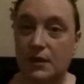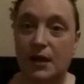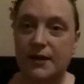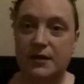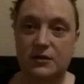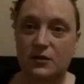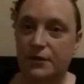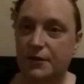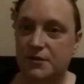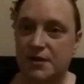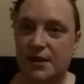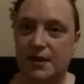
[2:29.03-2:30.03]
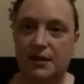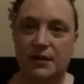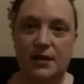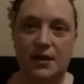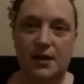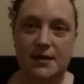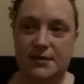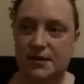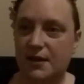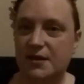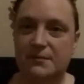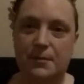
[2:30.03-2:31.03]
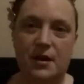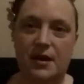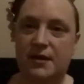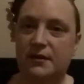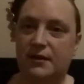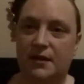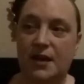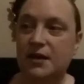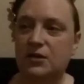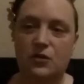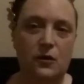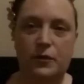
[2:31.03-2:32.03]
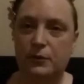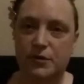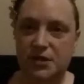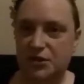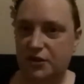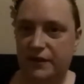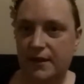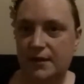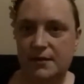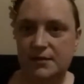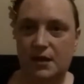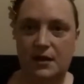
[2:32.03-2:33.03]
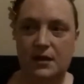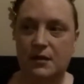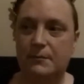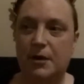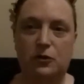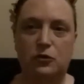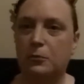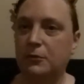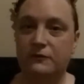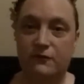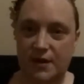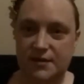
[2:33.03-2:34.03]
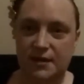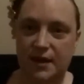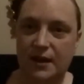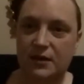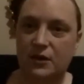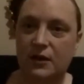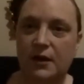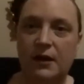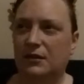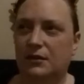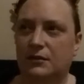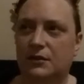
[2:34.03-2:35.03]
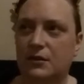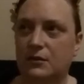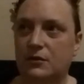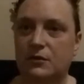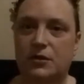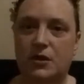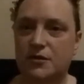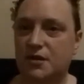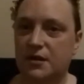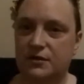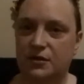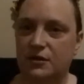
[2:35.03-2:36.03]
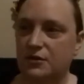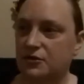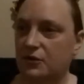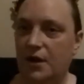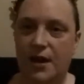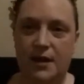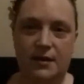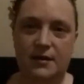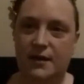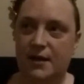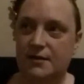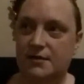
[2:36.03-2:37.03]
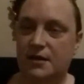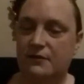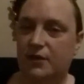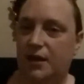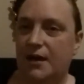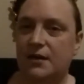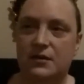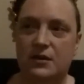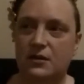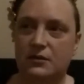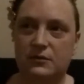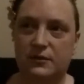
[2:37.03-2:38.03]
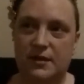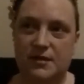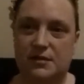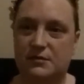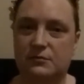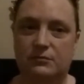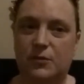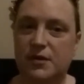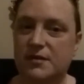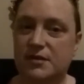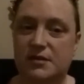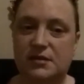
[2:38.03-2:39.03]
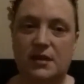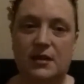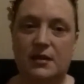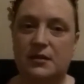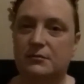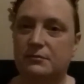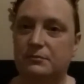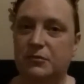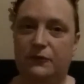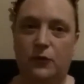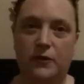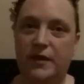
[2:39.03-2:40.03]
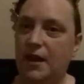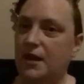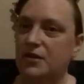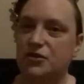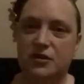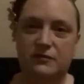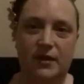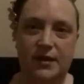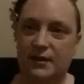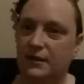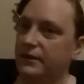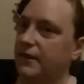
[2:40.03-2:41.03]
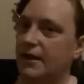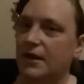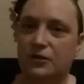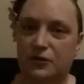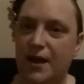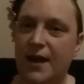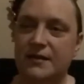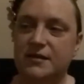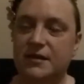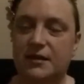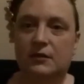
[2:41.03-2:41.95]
I didn't know there was, like, science behind it. Like, I didn't know there was such a thing as a paranormal investigator, ghost hunters, or any of that stuff. Like, I didn't know this was before the age of, like, the internet.